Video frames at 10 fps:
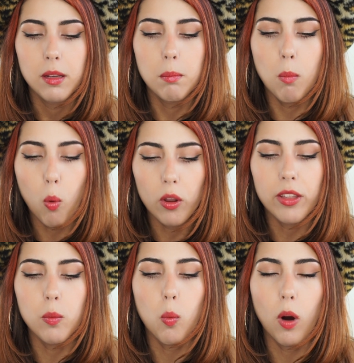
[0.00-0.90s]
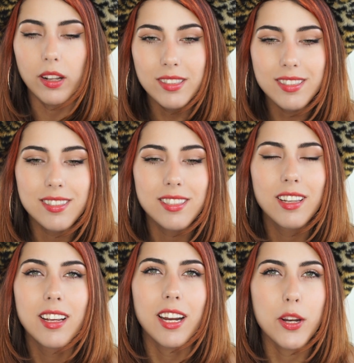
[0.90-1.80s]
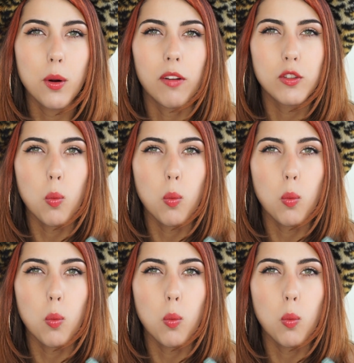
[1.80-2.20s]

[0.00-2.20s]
more than once and you don't have to